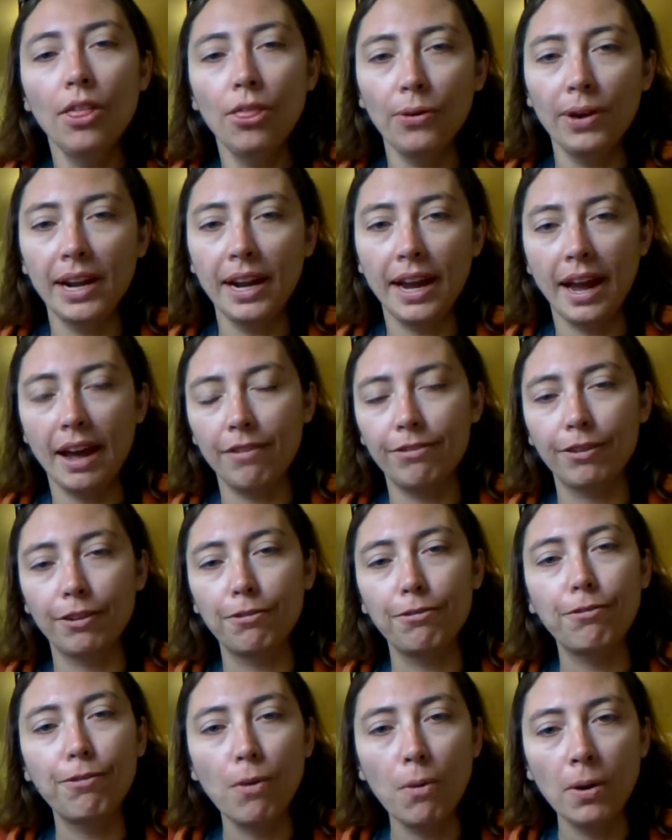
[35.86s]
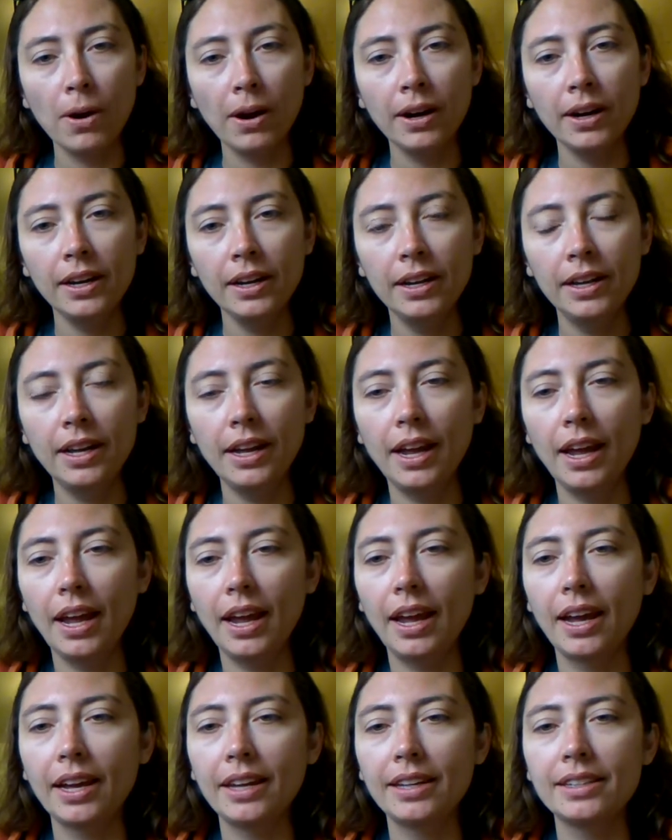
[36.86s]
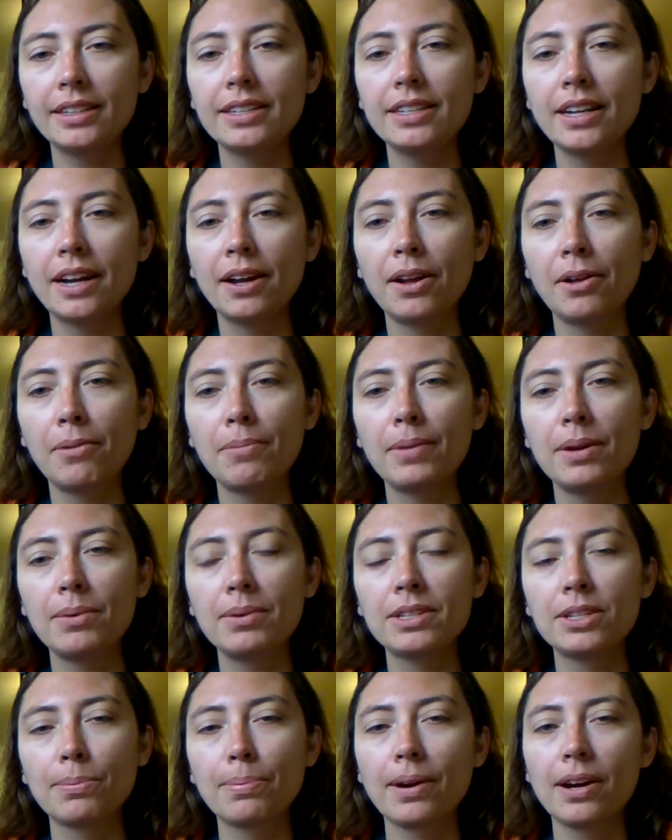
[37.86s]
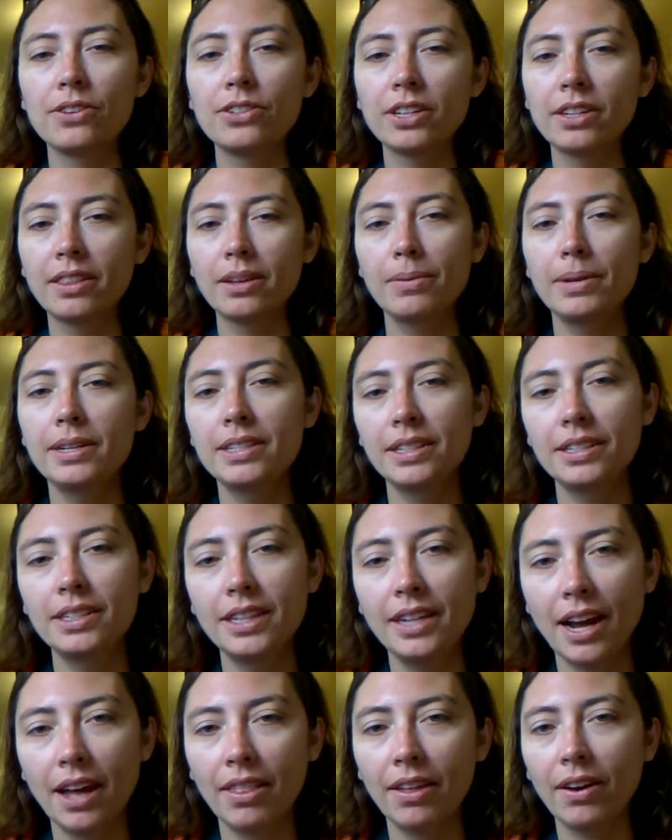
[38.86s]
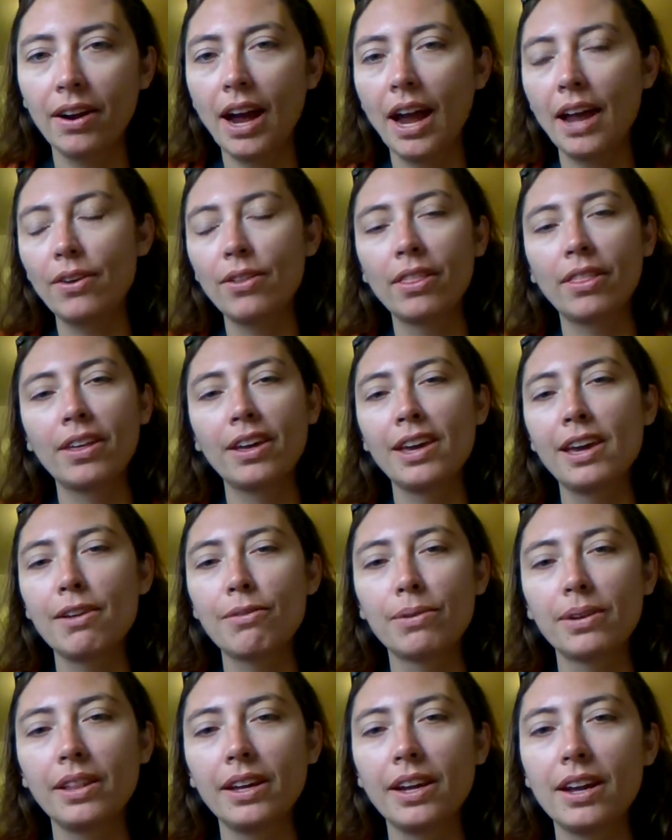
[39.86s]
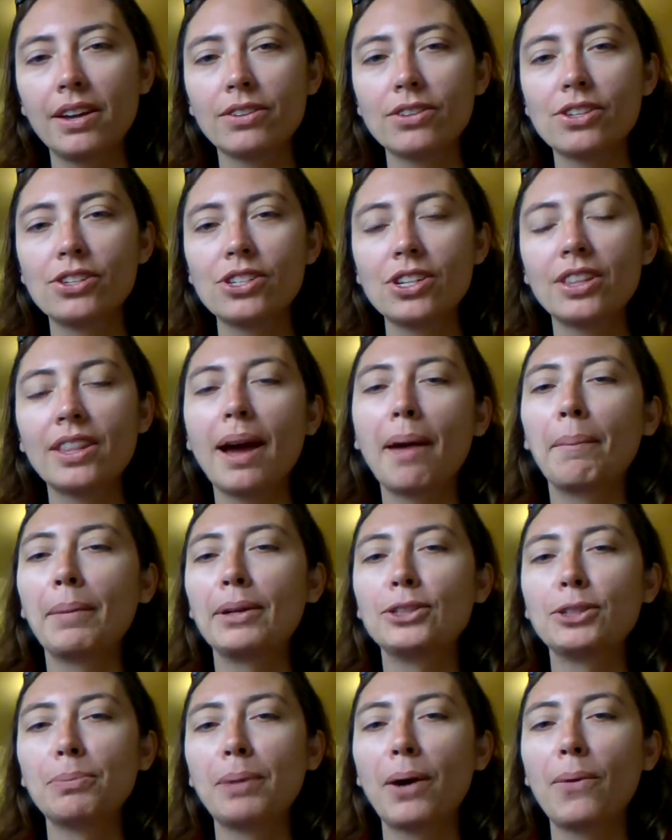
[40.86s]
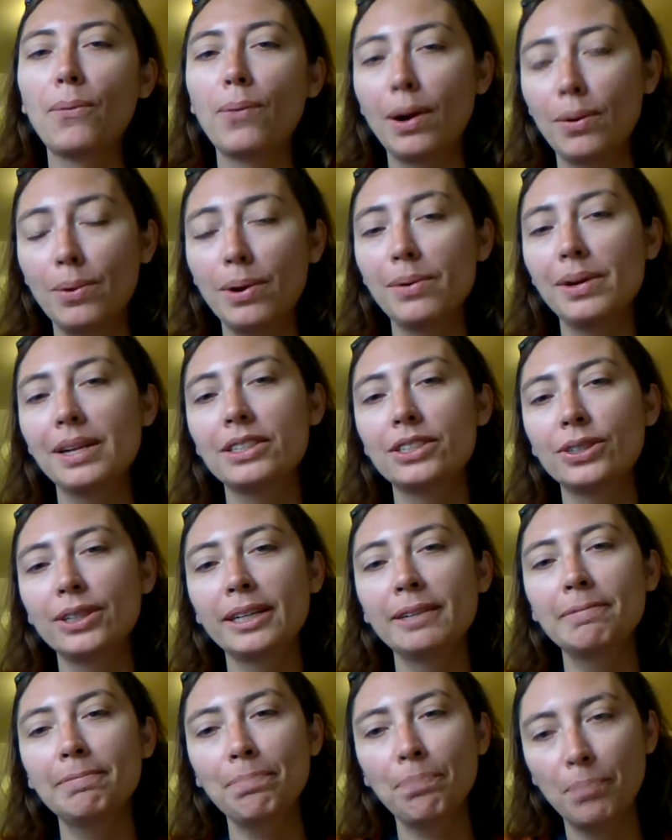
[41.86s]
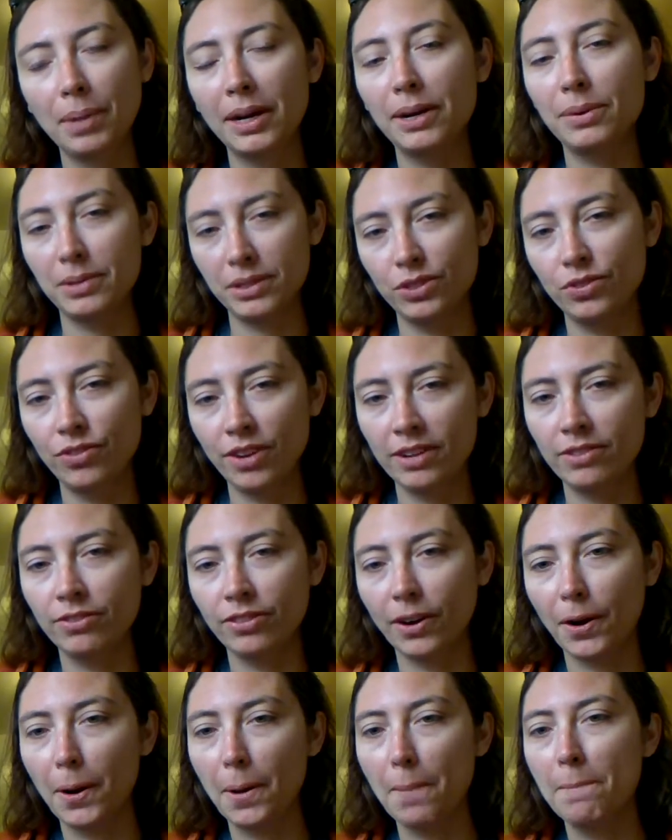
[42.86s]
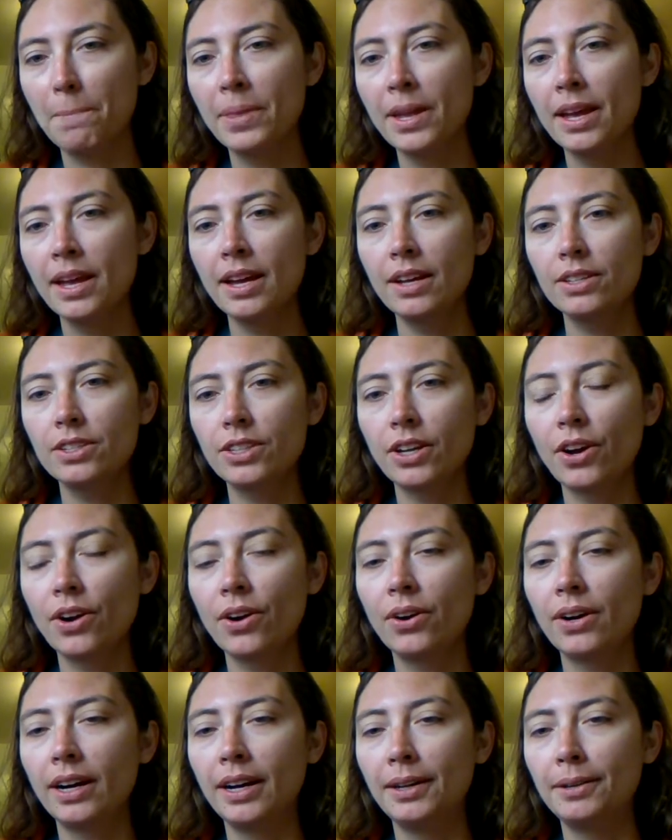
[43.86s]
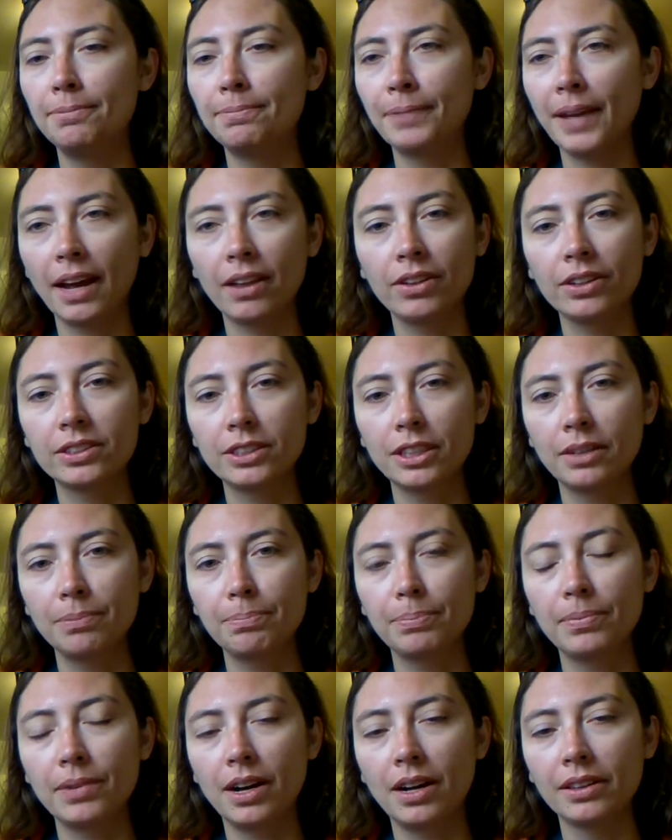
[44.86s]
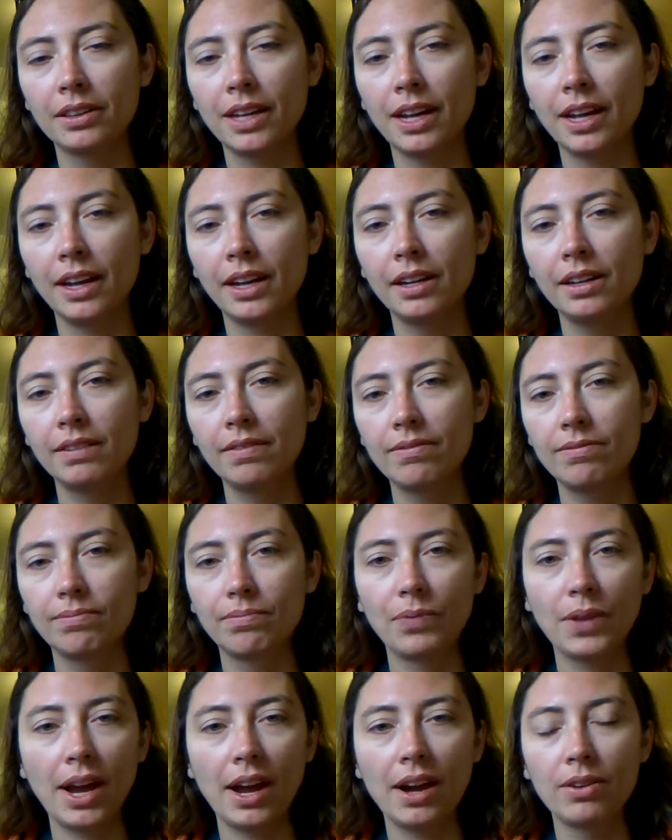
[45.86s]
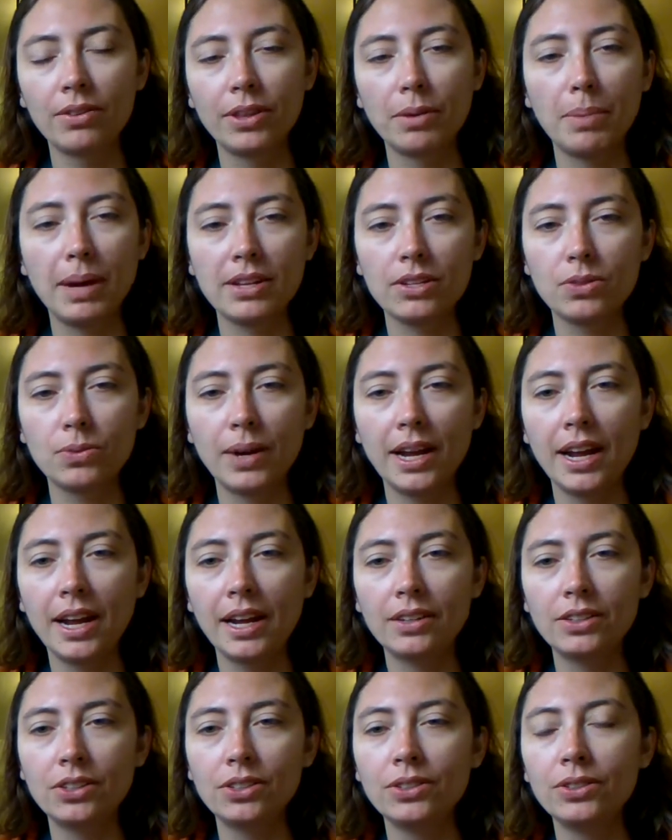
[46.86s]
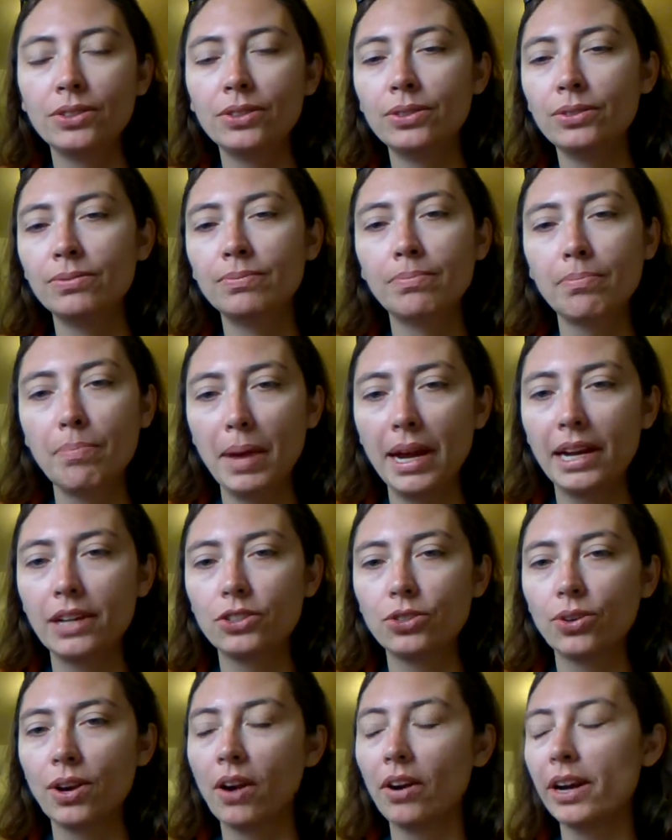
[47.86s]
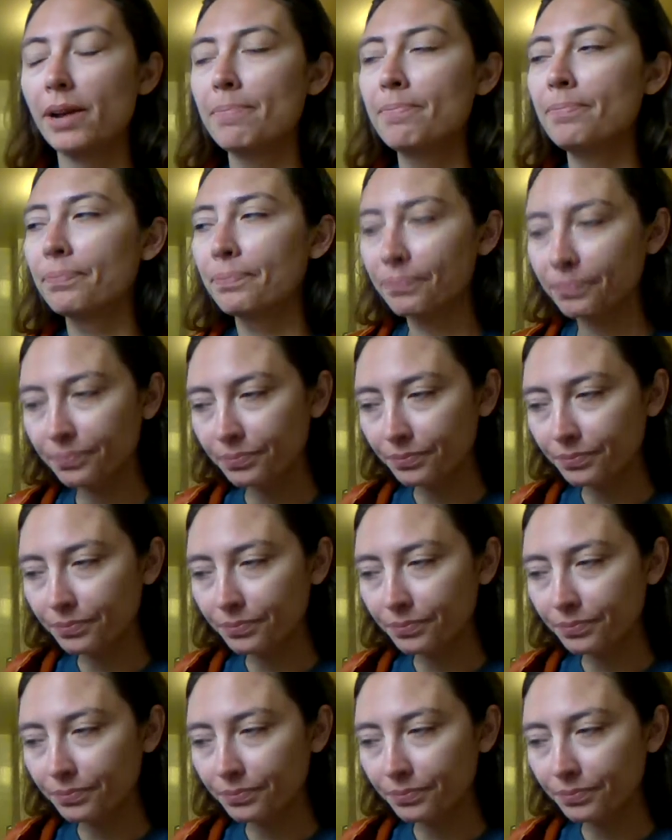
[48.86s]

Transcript: 3.5 or 4, and it was a project that we did together. I don't think he really understood that much about what we were doing, but it was fun for him. So I looked up online how the best way to make a terrarium,